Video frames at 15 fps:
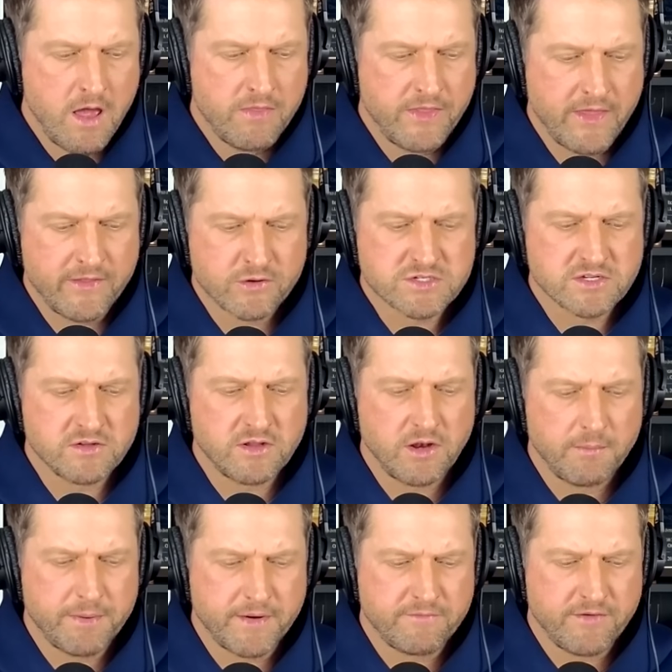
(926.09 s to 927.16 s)
Then there's a
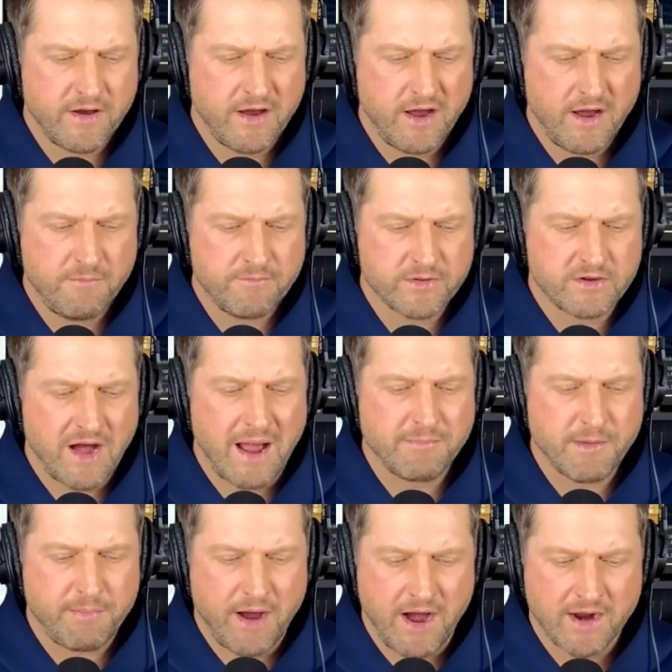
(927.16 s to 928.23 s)
little bit of a climb
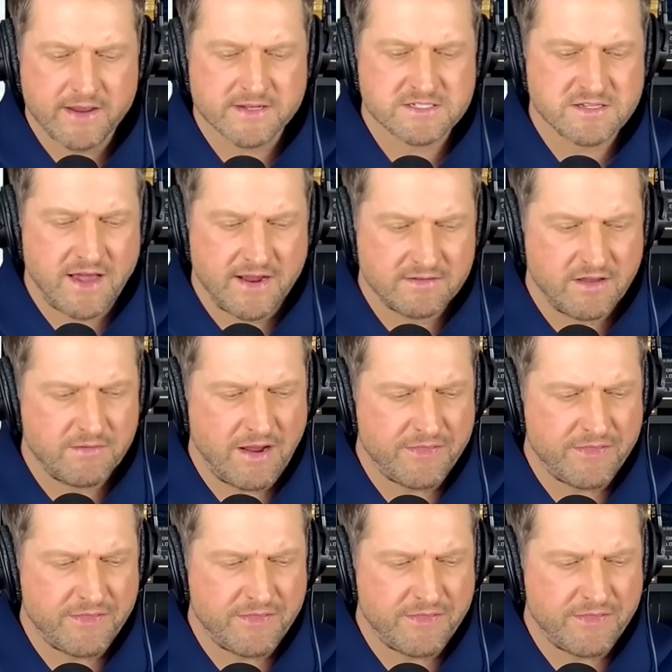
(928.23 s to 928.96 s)
the pocket, slide left.